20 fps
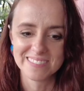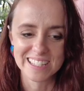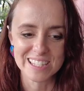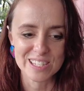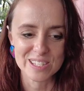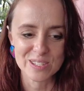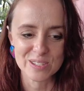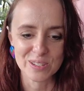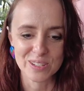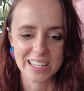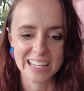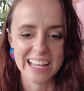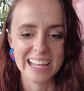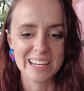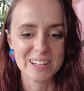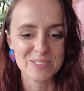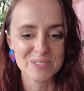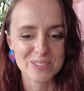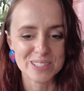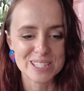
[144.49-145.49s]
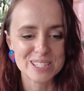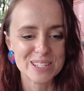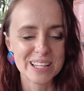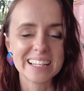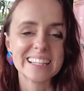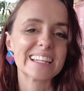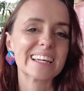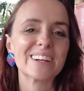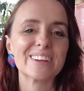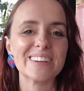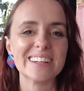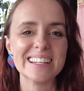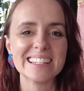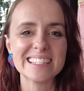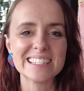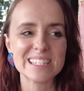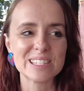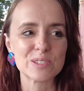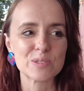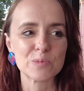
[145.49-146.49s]
This is good. And what's
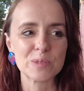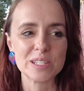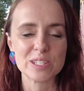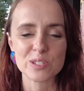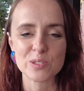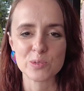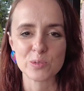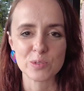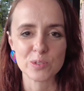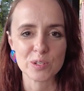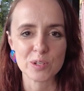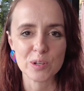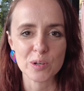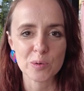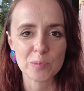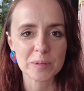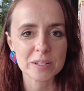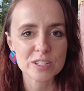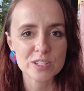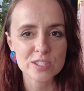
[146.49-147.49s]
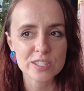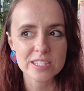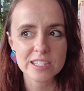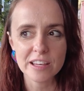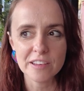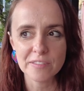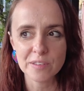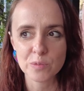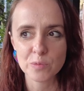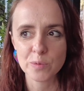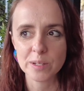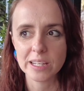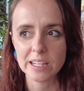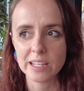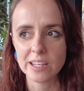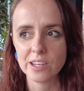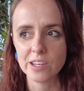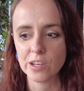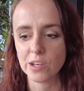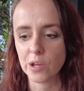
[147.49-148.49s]
hilarious is we just ordered a whole bunch of stuff and we
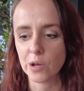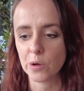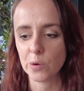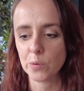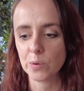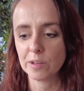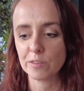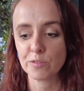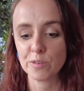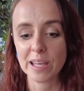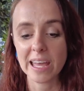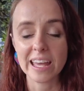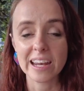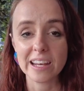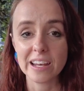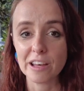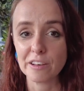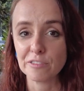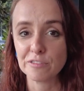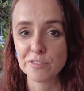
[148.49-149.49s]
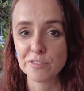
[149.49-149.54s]
didn't know if we had enough